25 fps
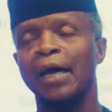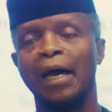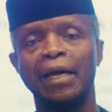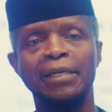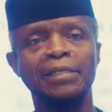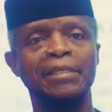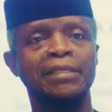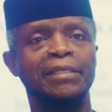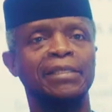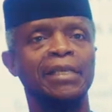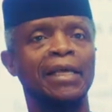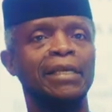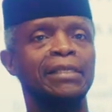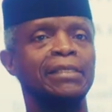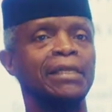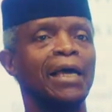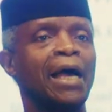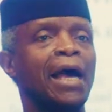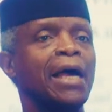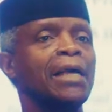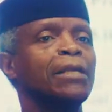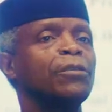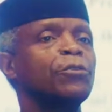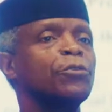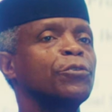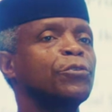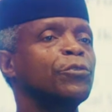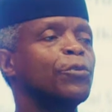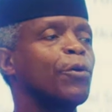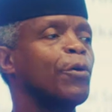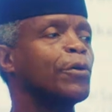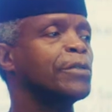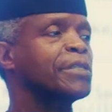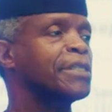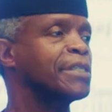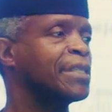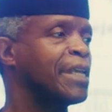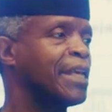And he said, I
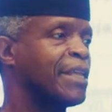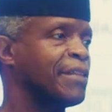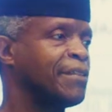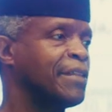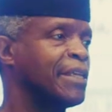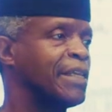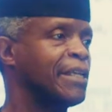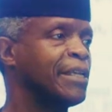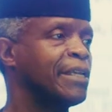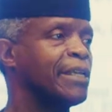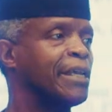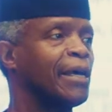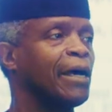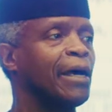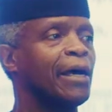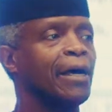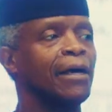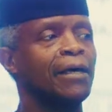sought the